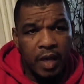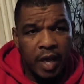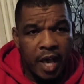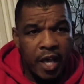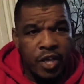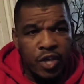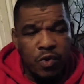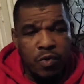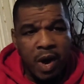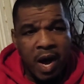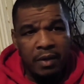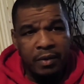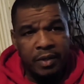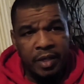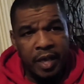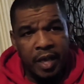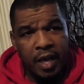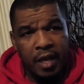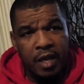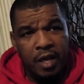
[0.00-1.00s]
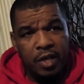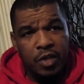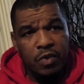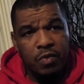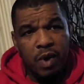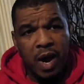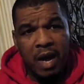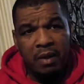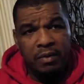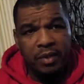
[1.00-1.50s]
And you out
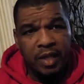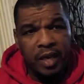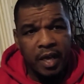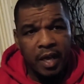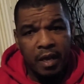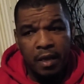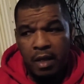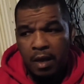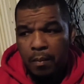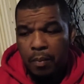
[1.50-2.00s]
there